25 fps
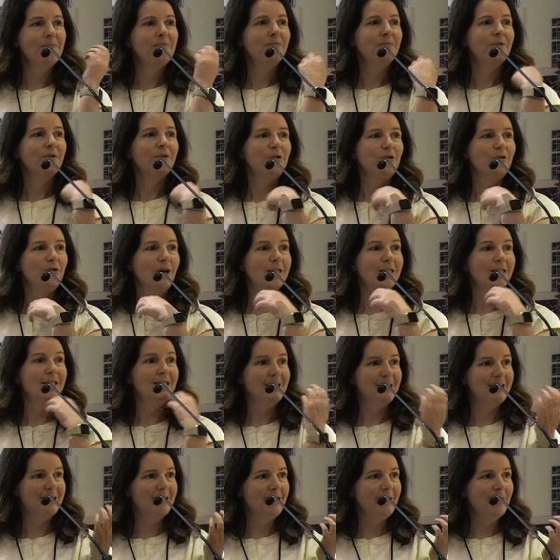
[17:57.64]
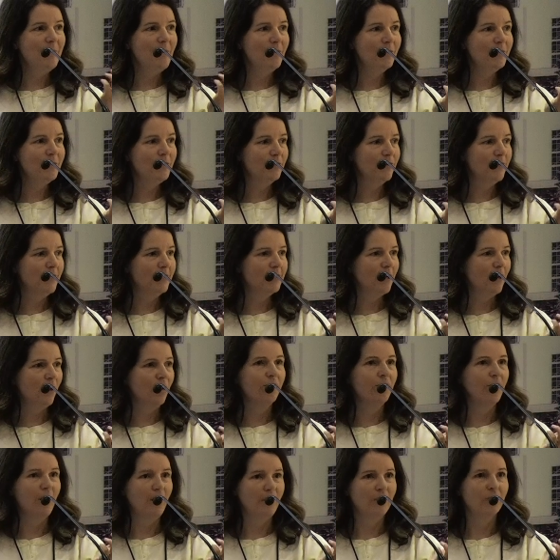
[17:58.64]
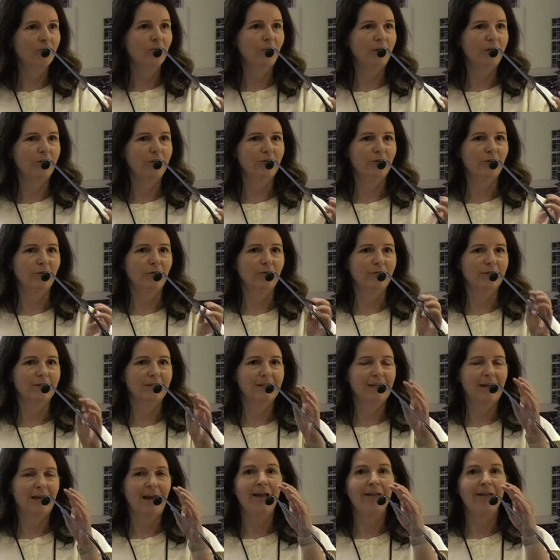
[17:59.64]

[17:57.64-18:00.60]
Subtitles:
you guys can see most at risk are the under 1-year-olds,